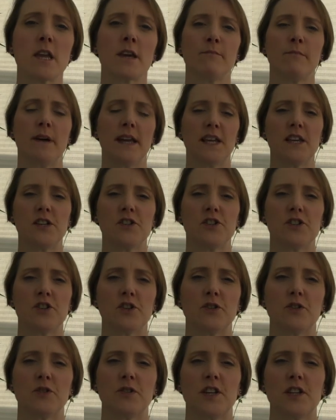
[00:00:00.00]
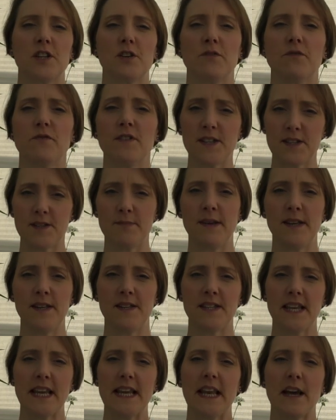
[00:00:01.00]
making sure that your vitamin
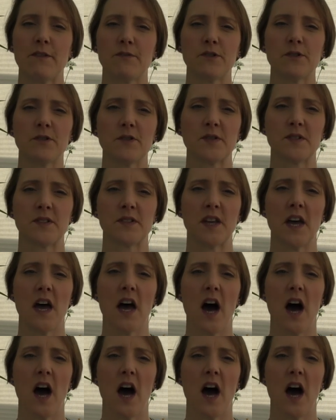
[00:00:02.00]
D levels